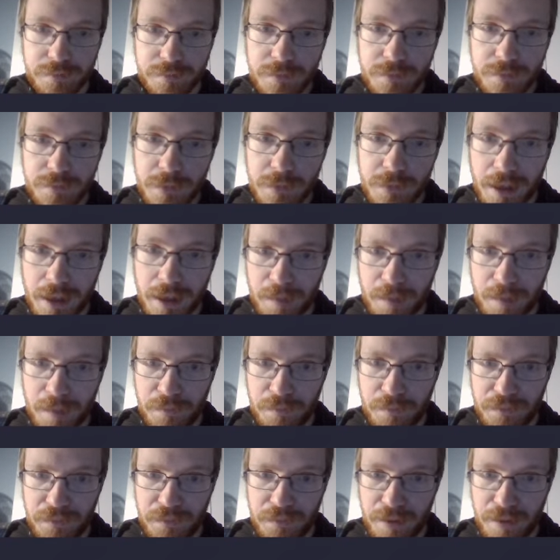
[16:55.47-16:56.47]
Um,
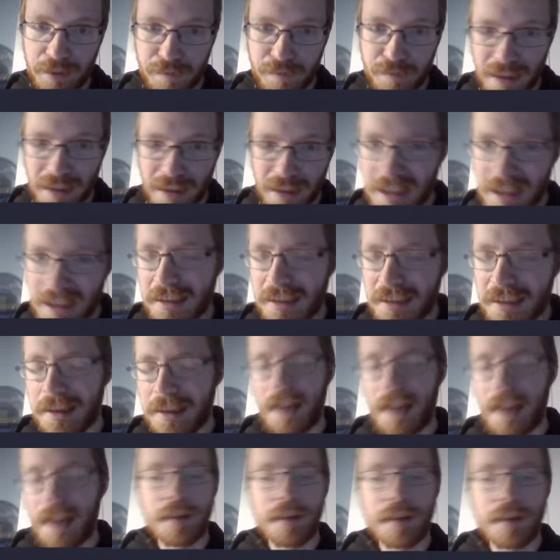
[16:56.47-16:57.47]
I'm finally getting the hang
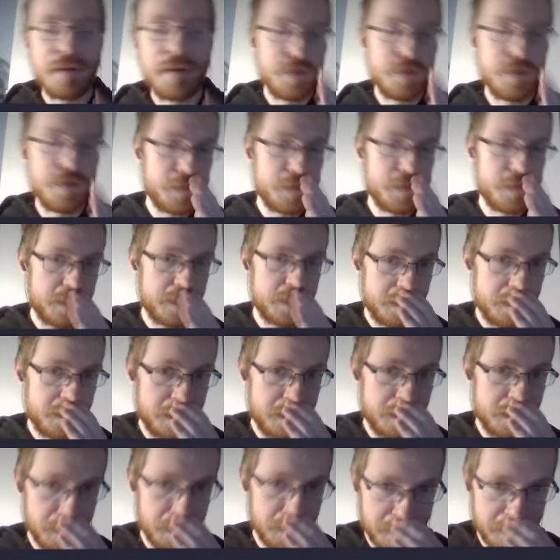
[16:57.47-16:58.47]
of the,
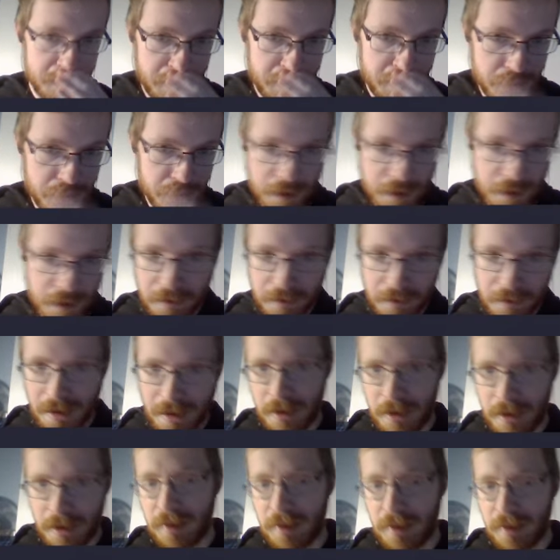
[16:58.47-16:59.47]
these like green areas
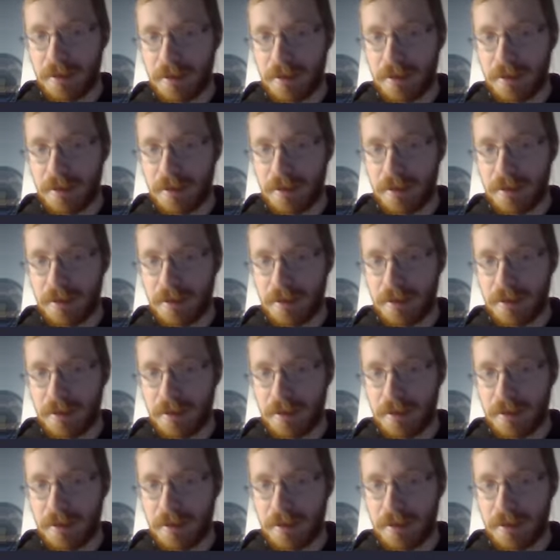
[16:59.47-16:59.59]
south of